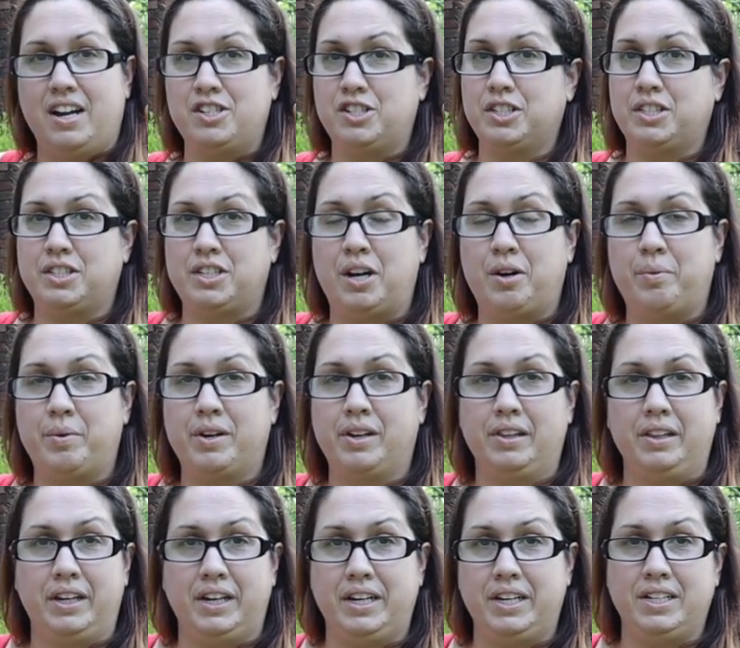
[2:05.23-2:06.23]
I just thought one
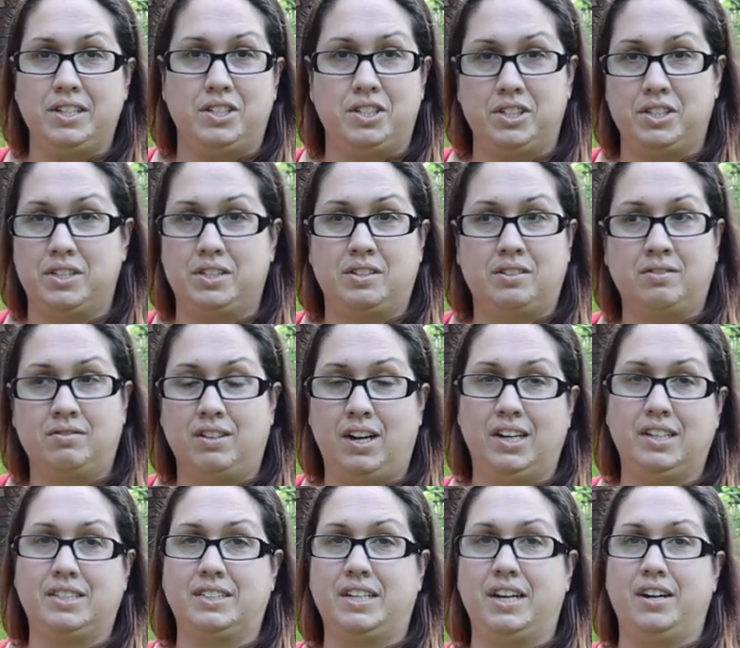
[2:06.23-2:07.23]
of the ladies just
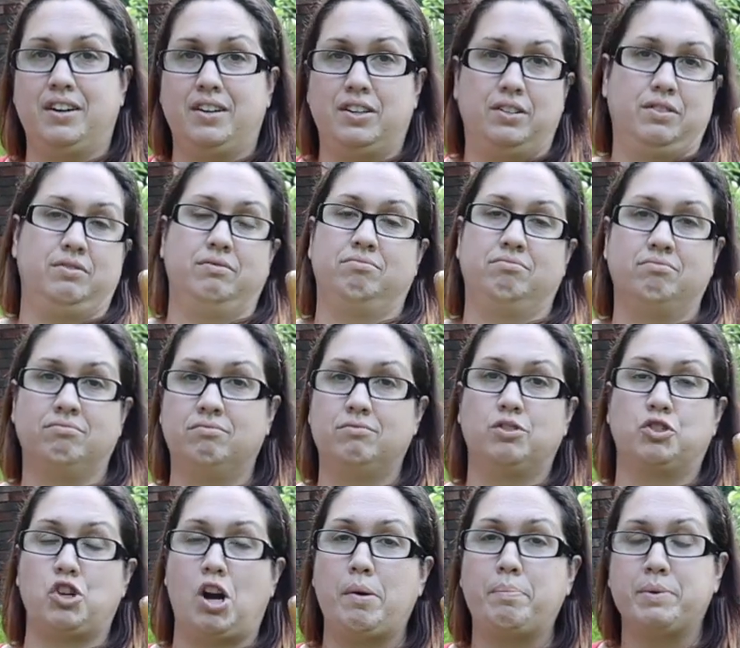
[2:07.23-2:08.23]
got scared and
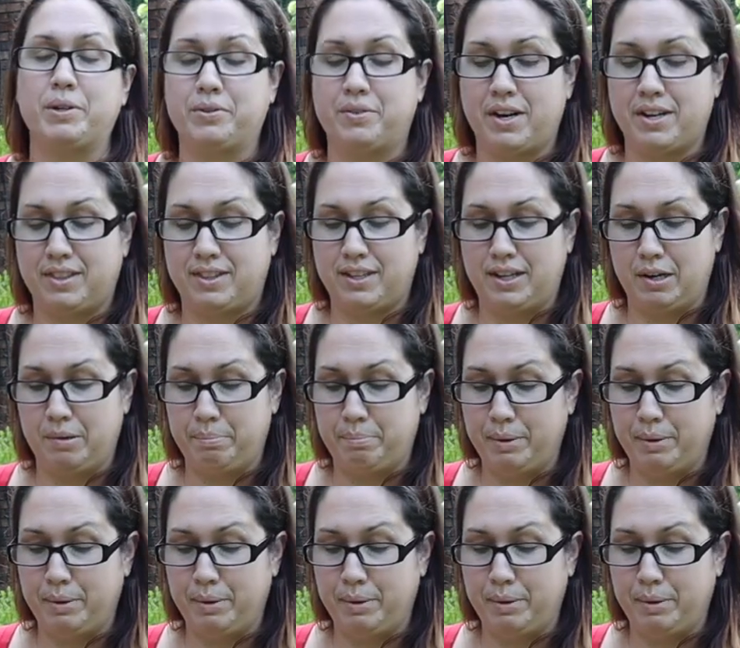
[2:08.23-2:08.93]
dropped it right there.